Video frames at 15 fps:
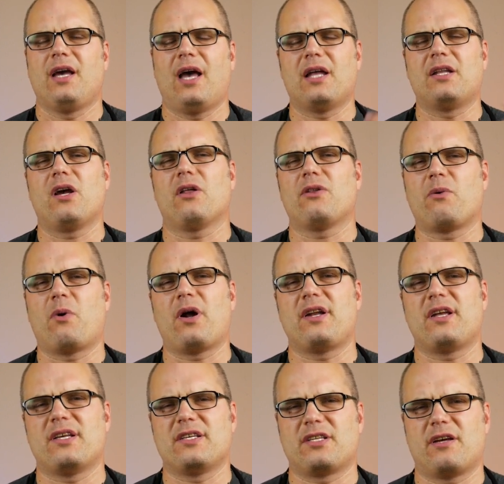And the other one
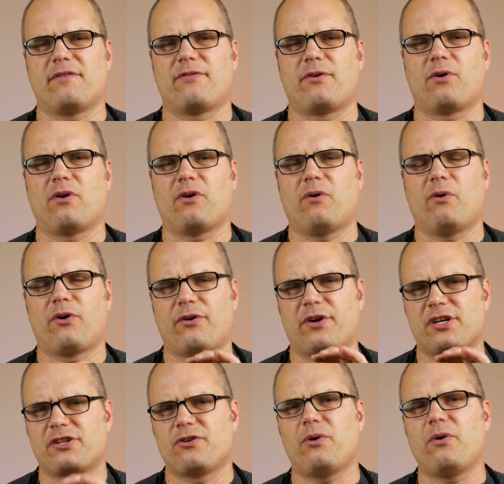is if you're
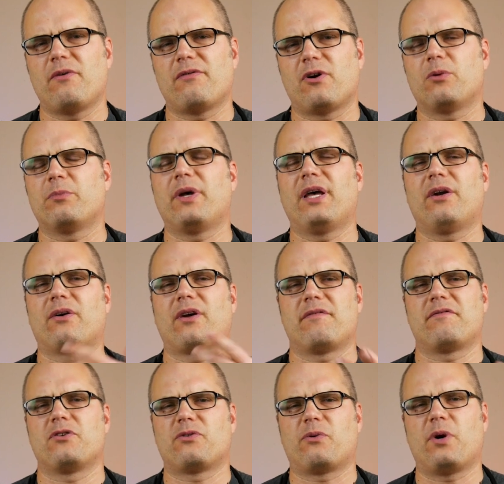ordering two of them, it'll
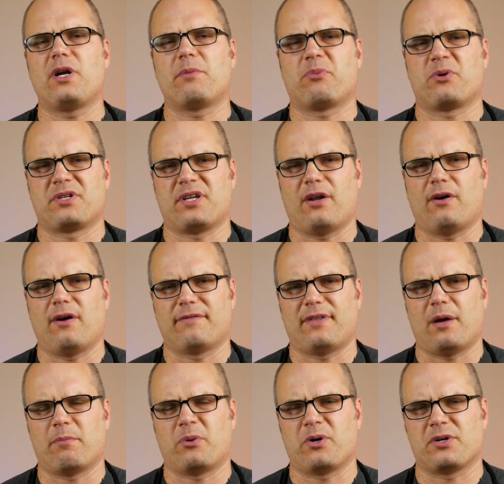give you 20% off
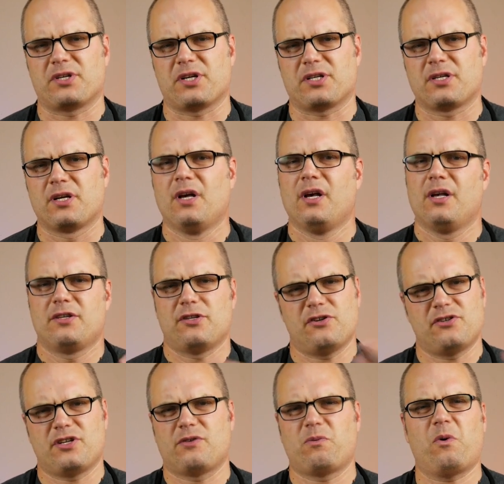that purchase. So
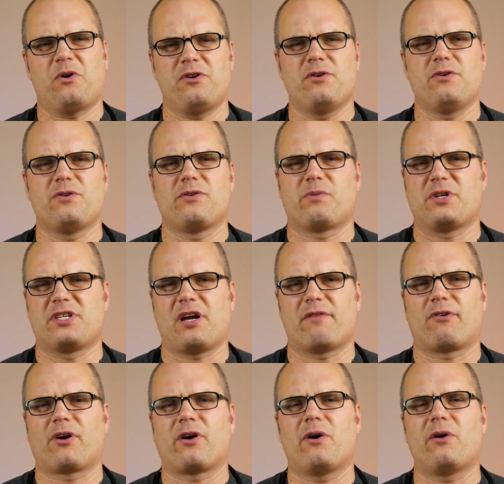just use
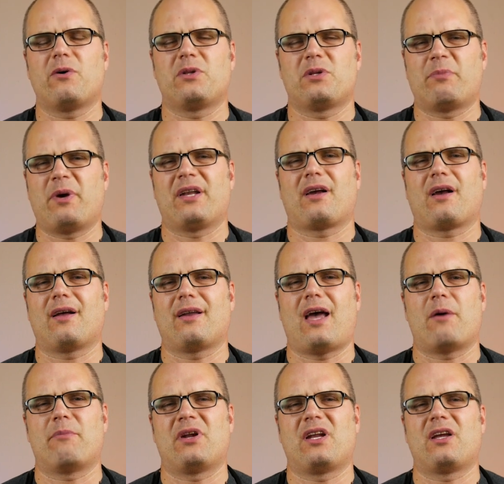whichever code depending on
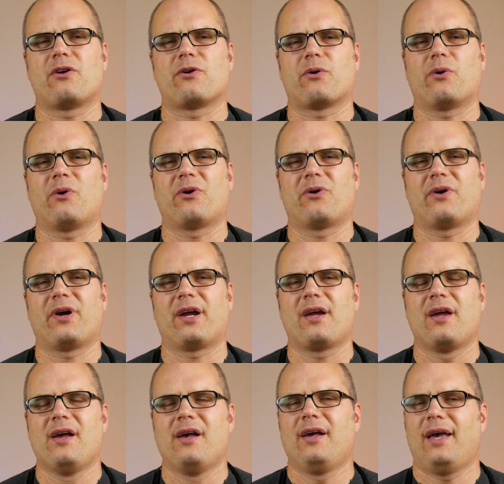how many you're ordering.
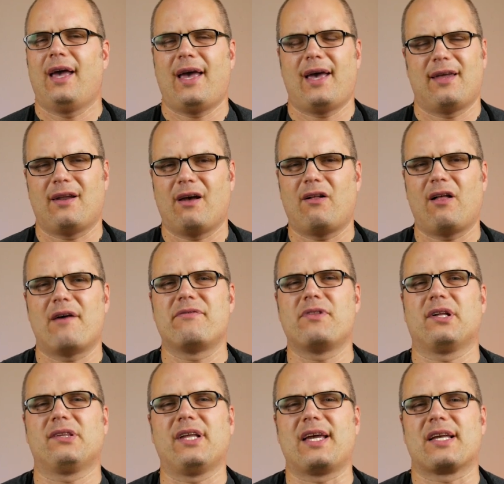And I'll have
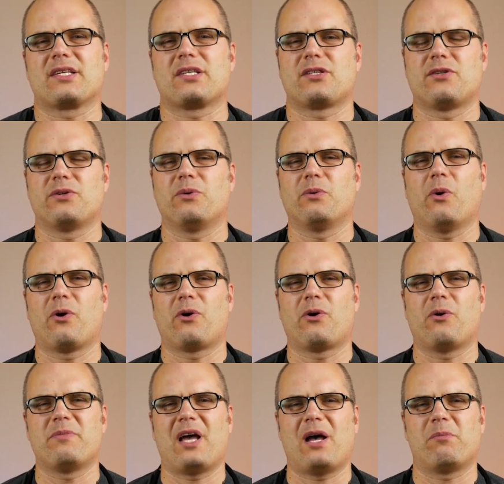the links to order
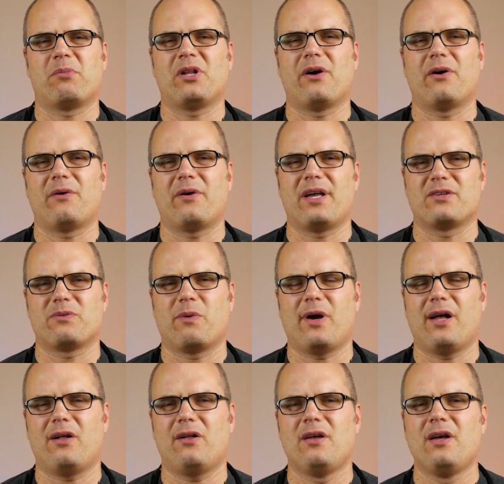them down below as
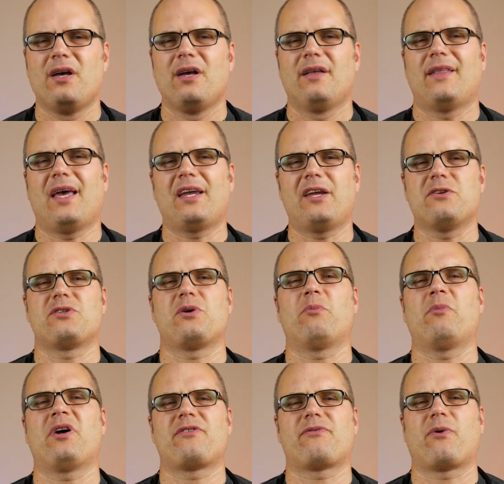well. Thank you so
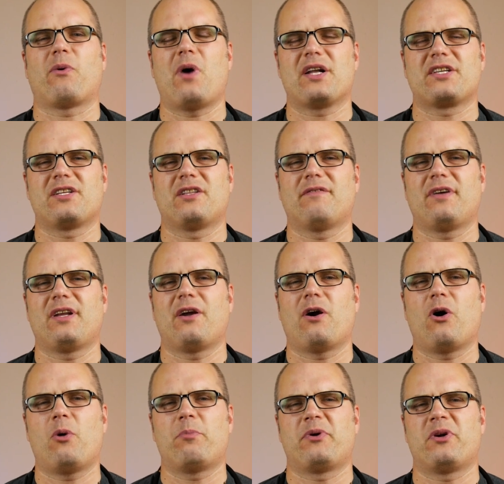much for watching the video.
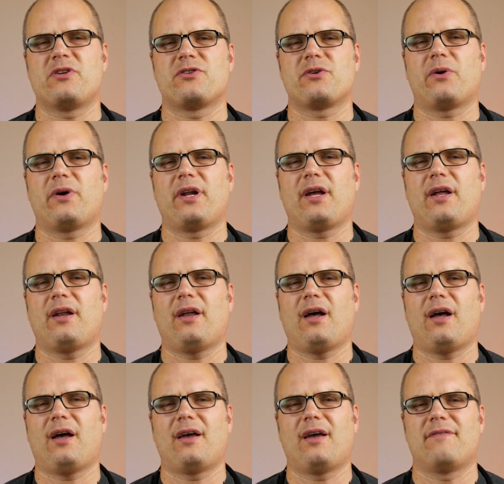I hope you enjoyed it.
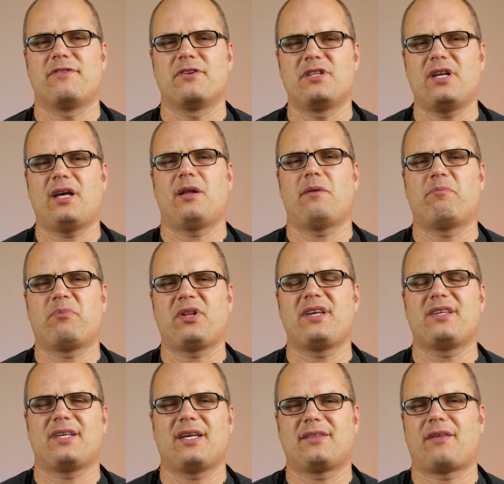Uh, if you did,
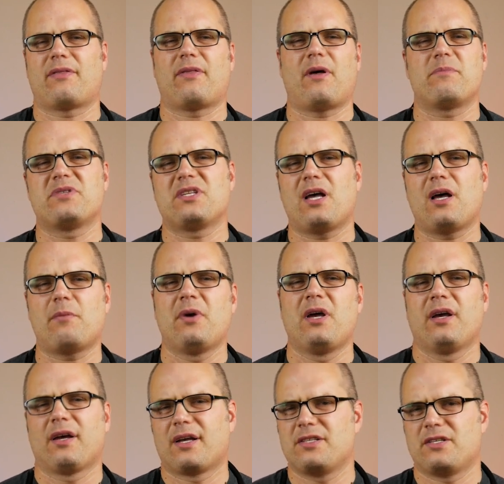please hit the thumbs up.
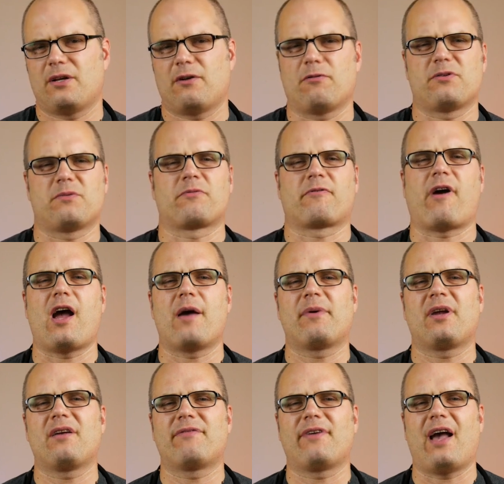Consider
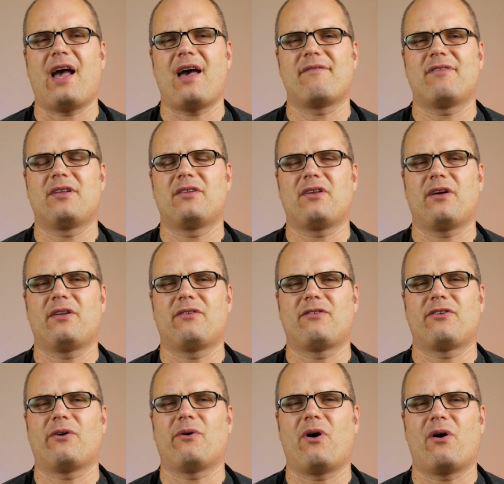subscribing if you haven't done
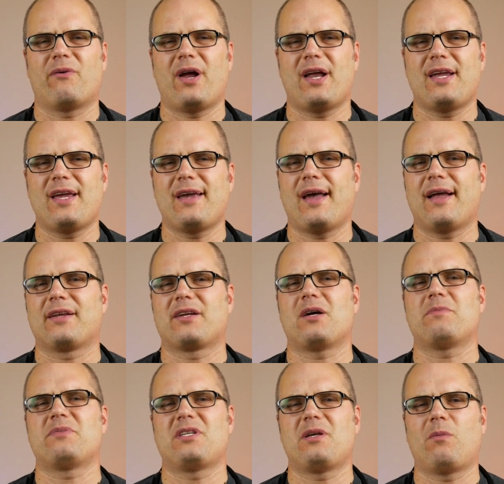so already, and
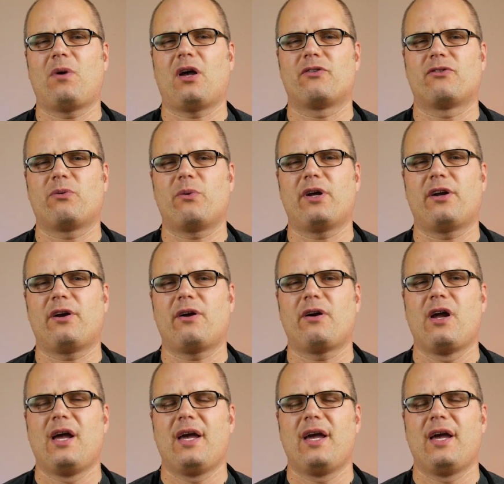come see me on Twitter,